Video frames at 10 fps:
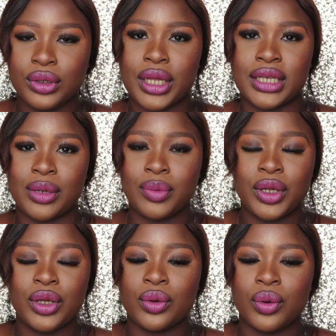there's
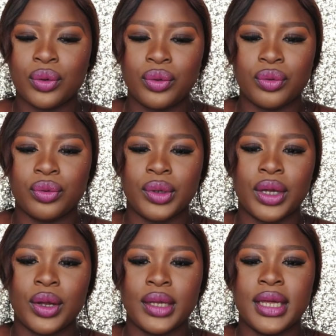something you go through, they
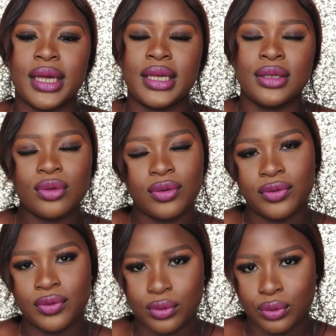call it a keto
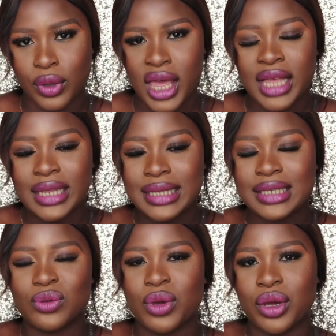flu.
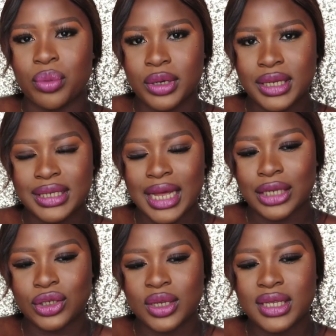That is when your body is
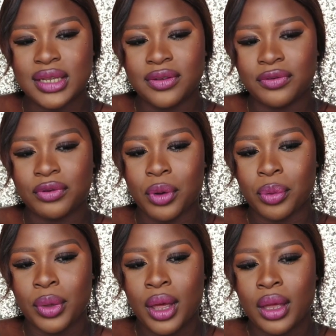adjusting
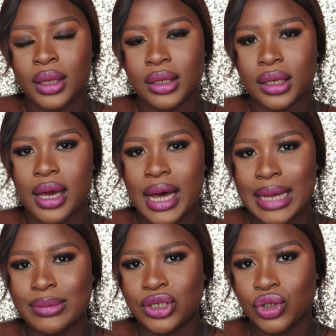from the
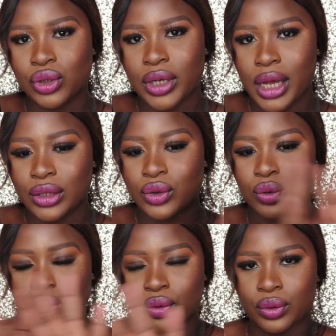carbs, sugar
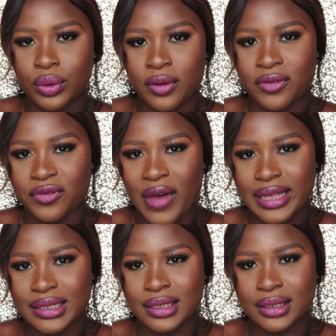to
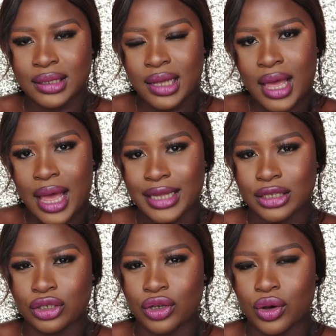fats
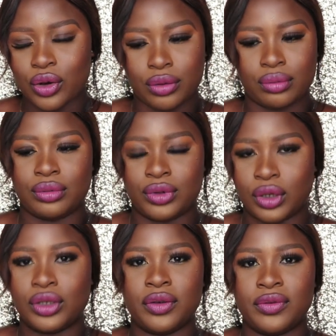as your
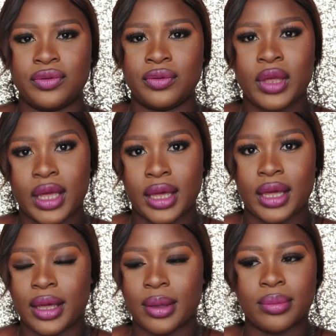source of
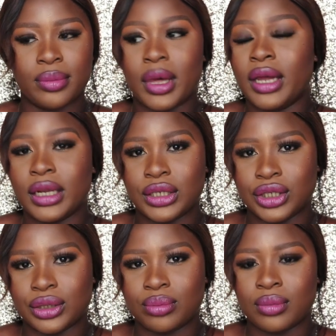
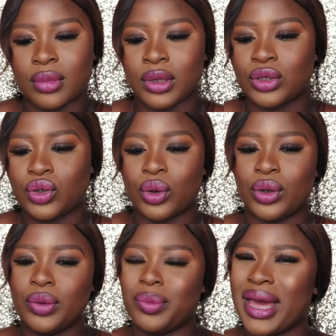energy.
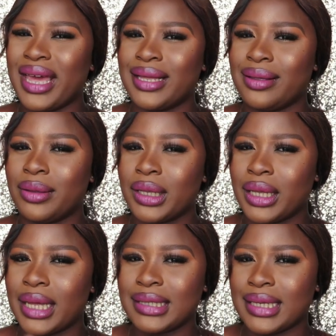So you might
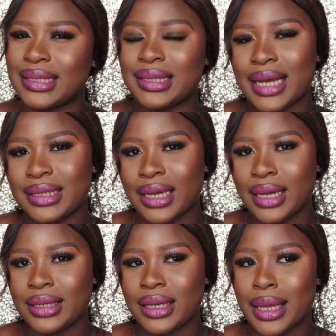get a slight
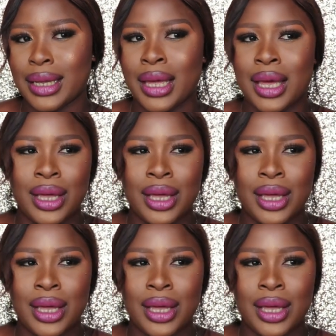headache,